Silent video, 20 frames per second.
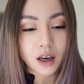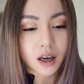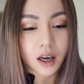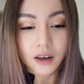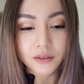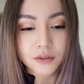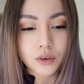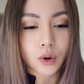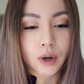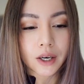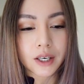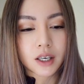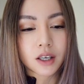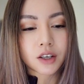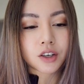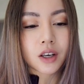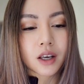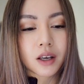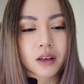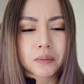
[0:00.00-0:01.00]
I have no idea.
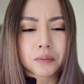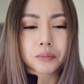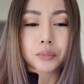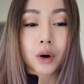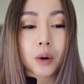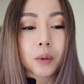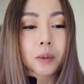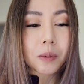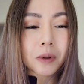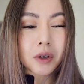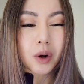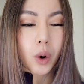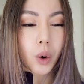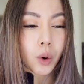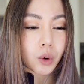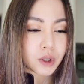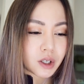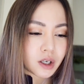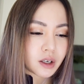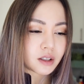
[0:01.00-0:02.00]
You can probably
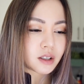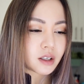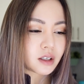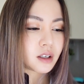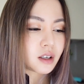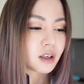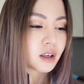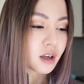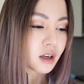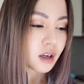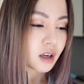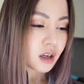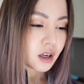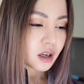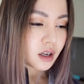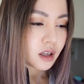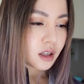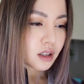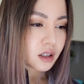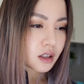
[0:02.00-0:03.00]
order
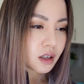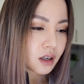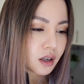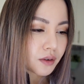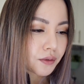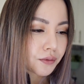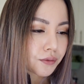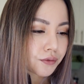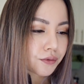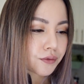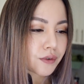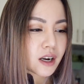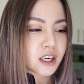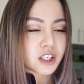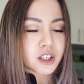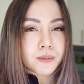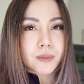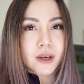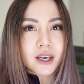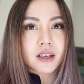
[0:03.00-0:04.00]
the
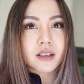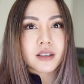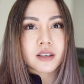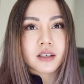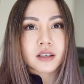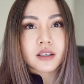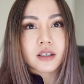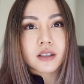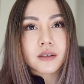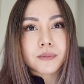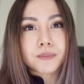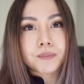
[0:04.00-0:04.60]
fresh mix.